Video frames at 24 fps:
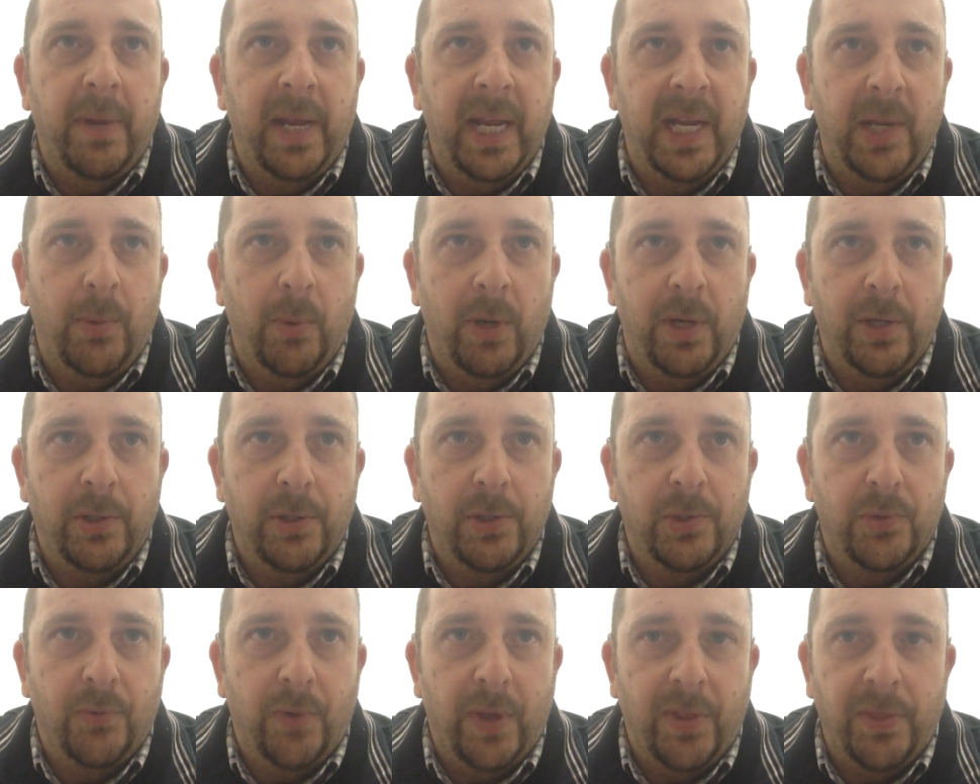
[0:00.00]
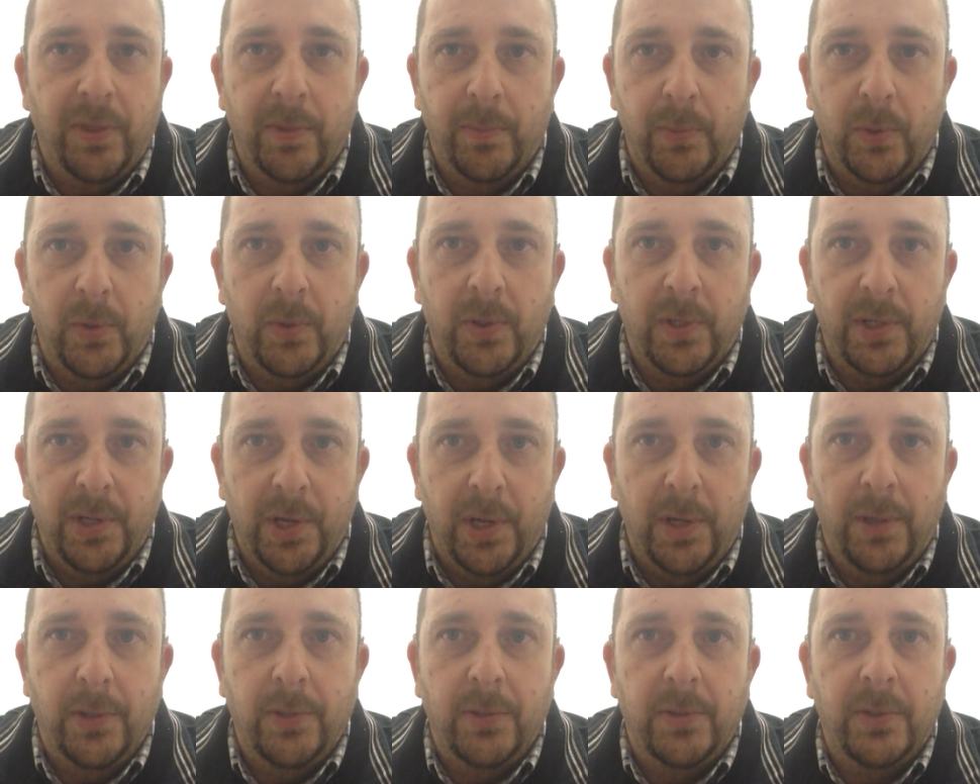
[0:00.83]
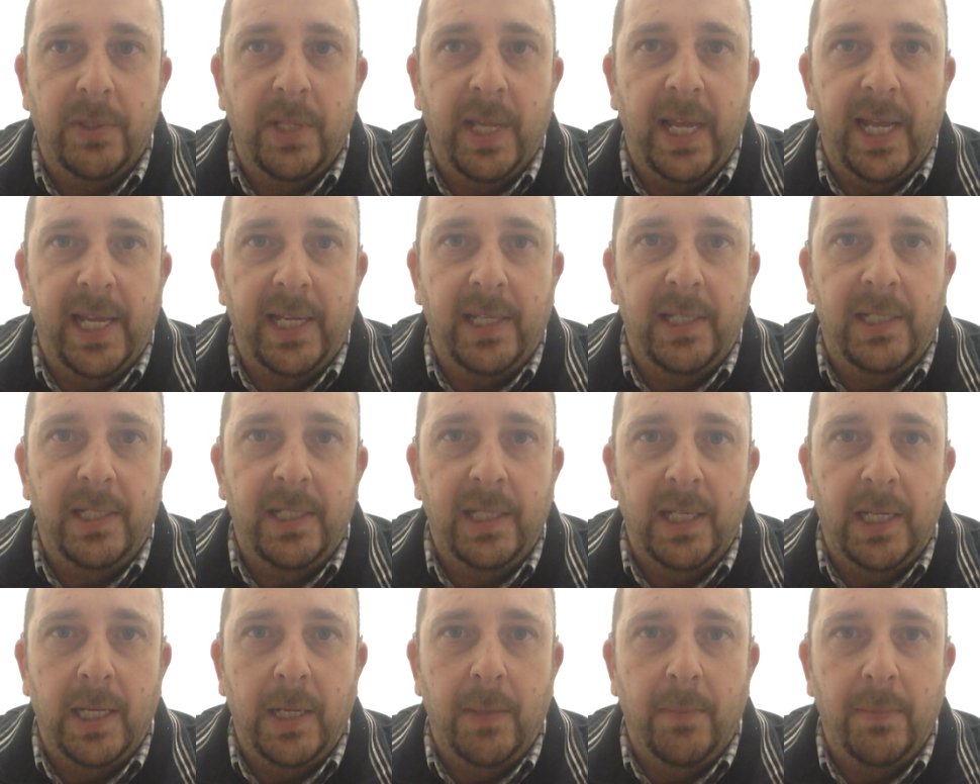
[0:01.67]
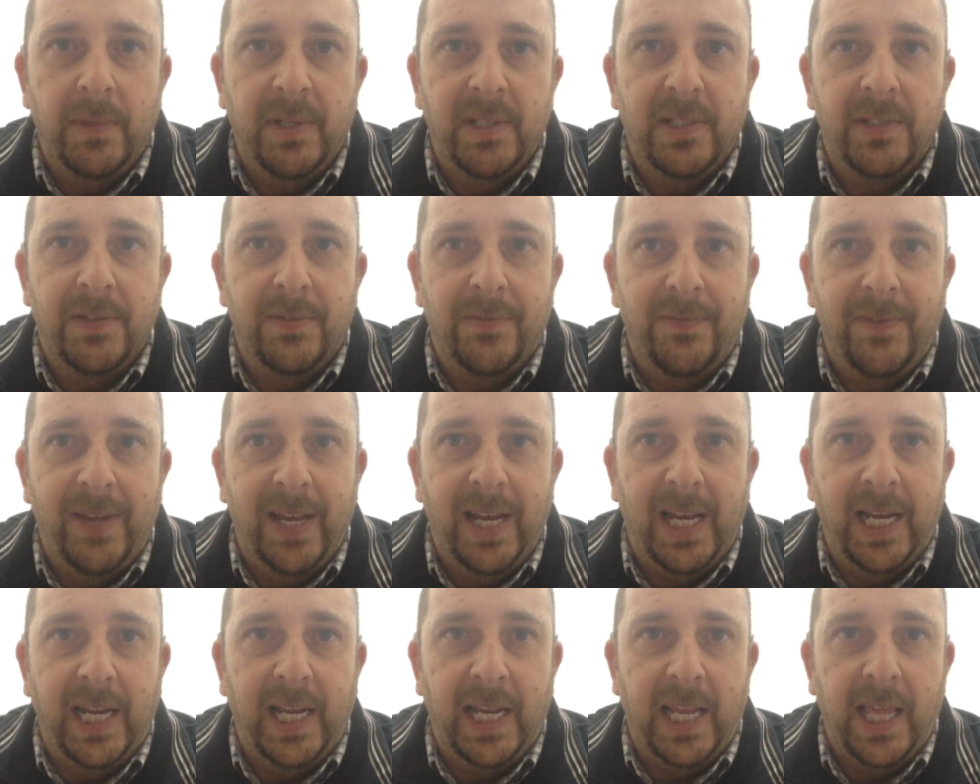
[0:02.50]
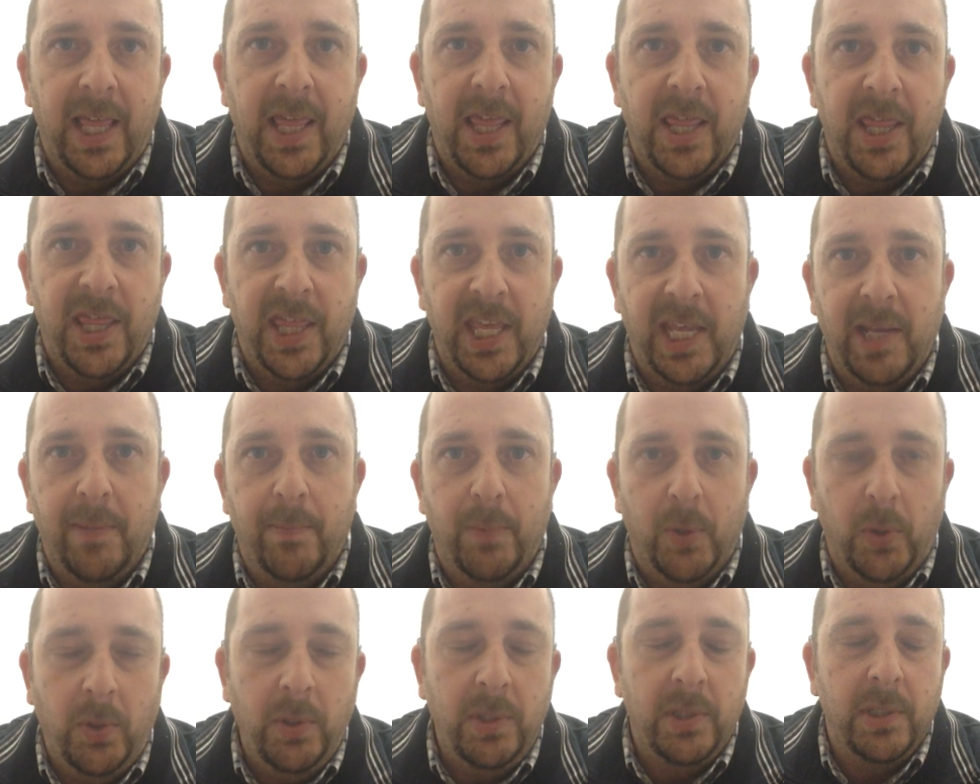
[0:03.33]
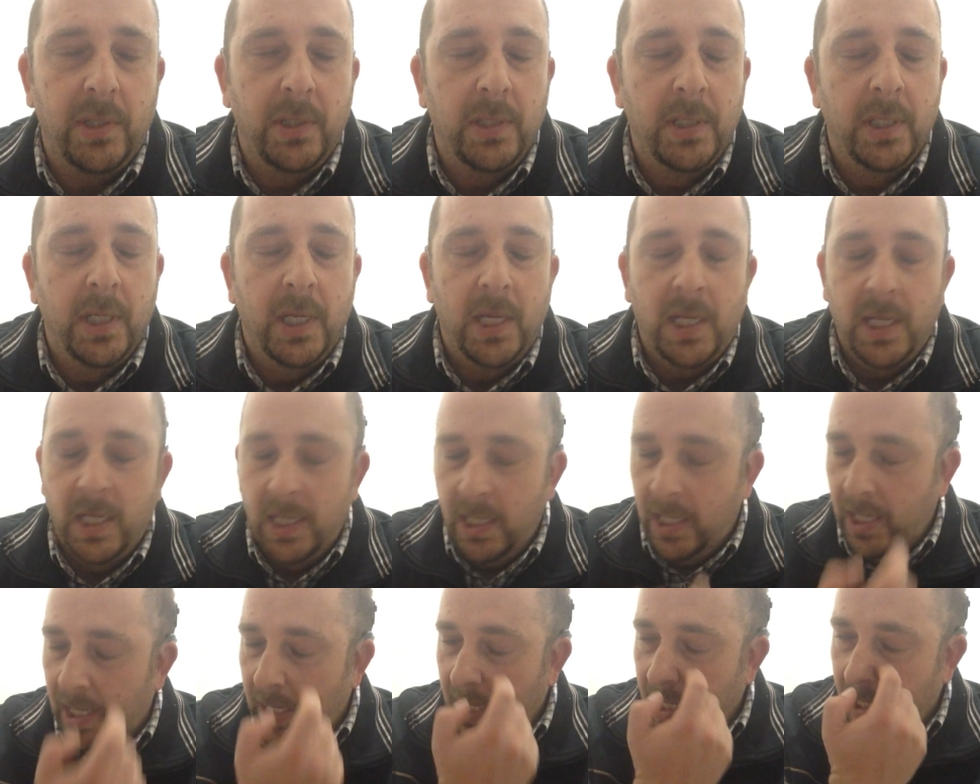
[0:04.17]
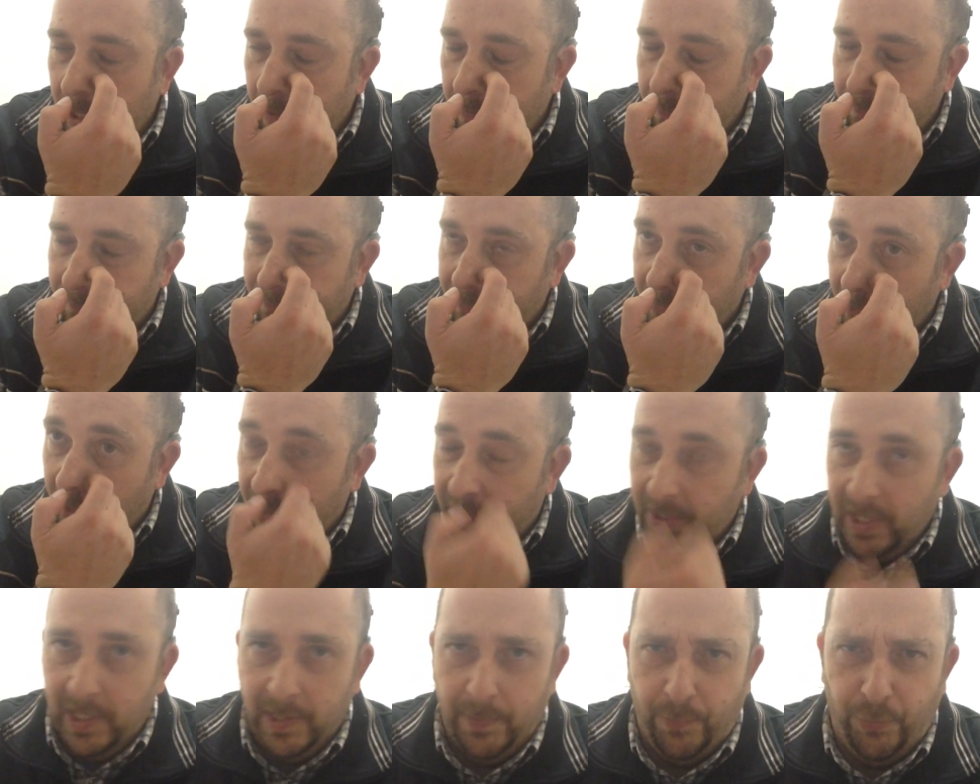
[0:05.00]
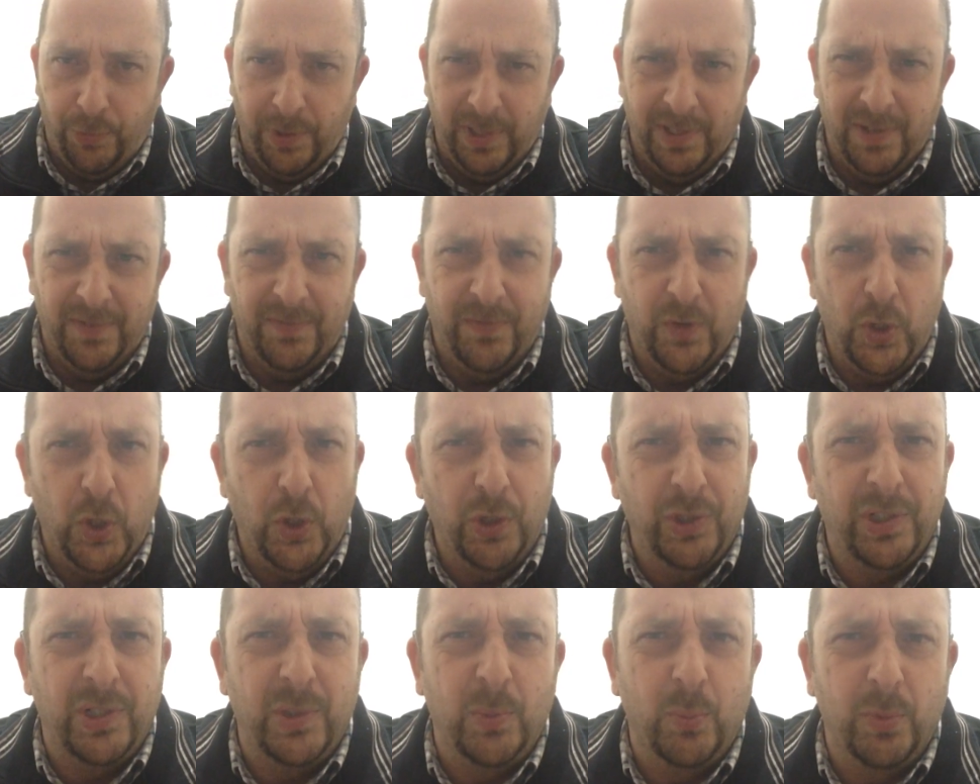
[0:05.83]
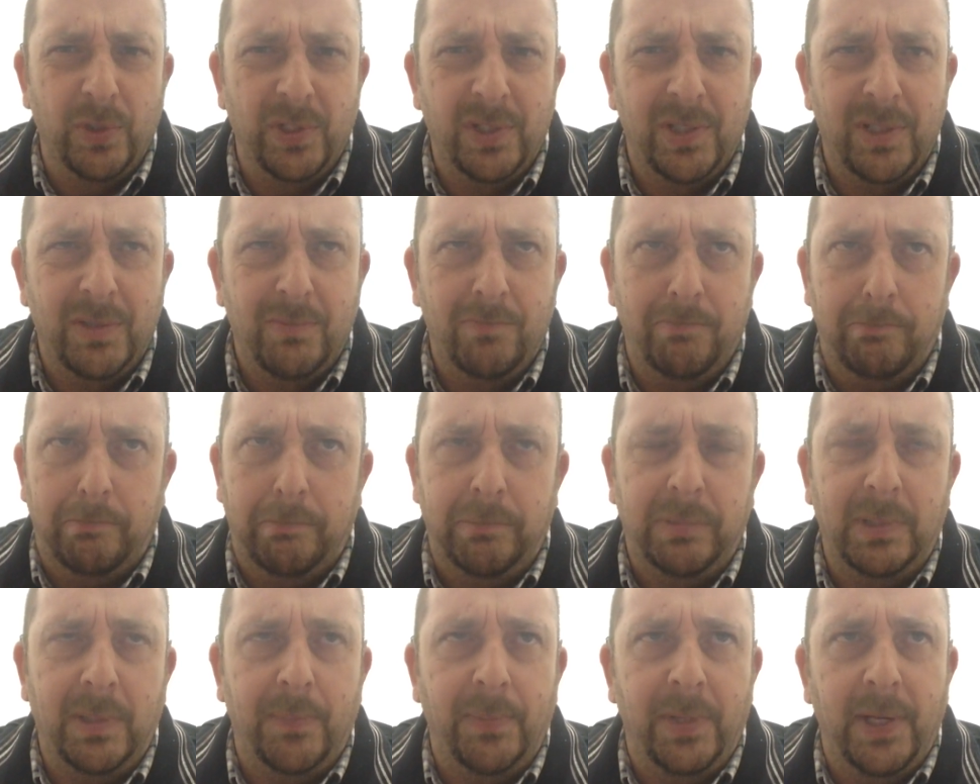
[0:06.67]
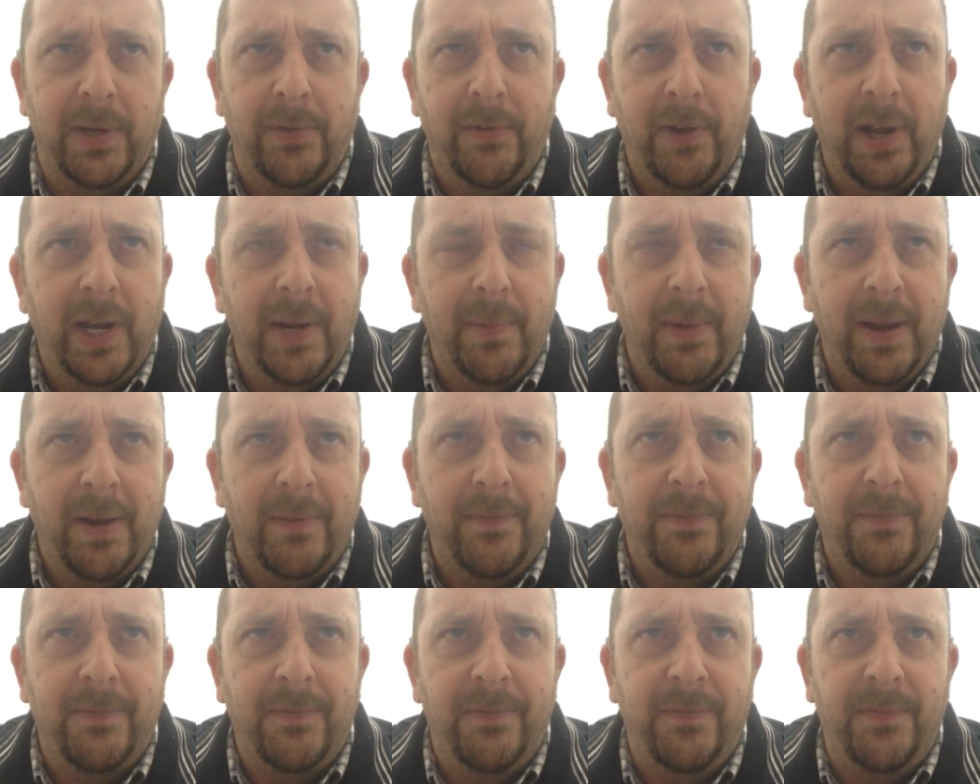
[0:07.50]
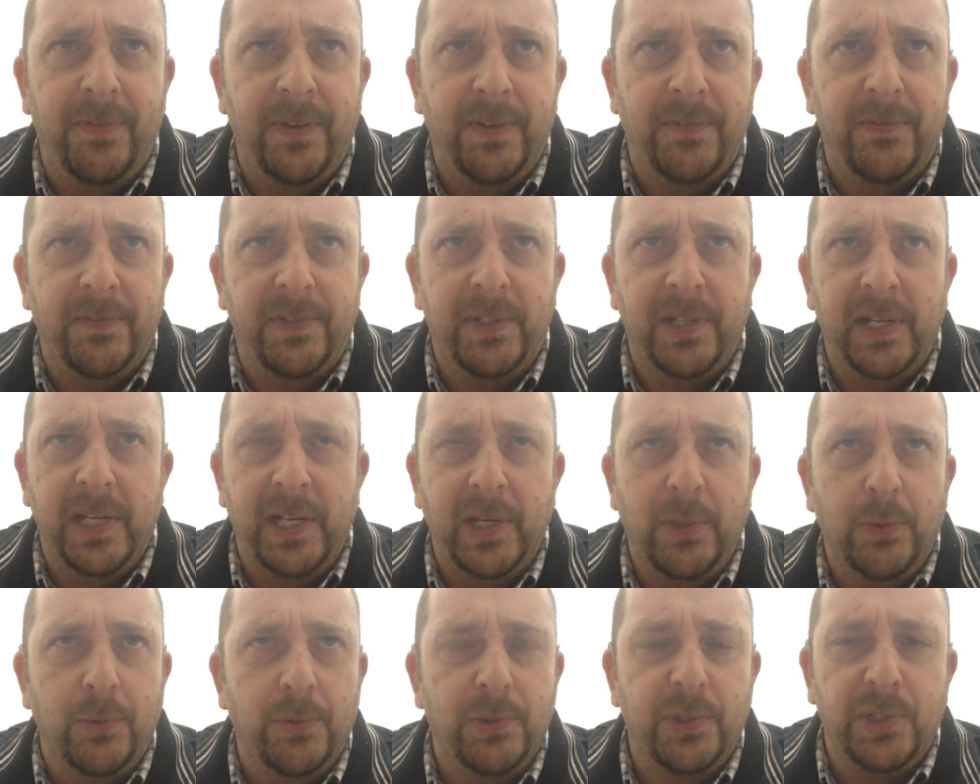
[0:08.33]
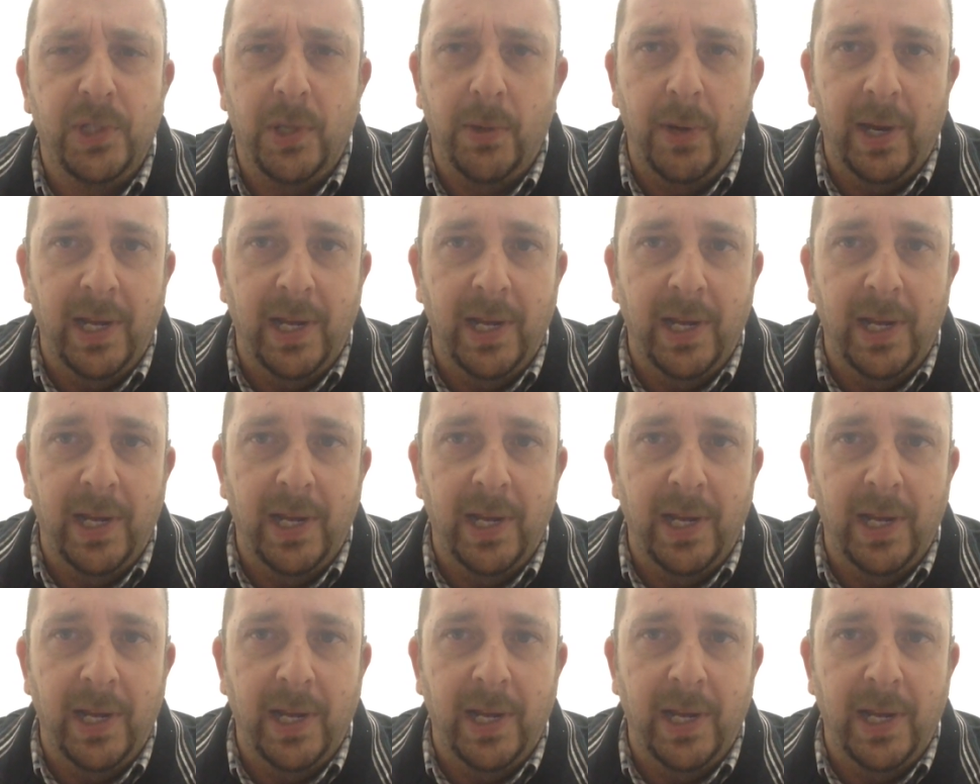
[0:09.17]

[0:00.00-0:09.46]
Anyone who's read the book knows that it's a fairly thick book. I think the printed version was something around about 15 or so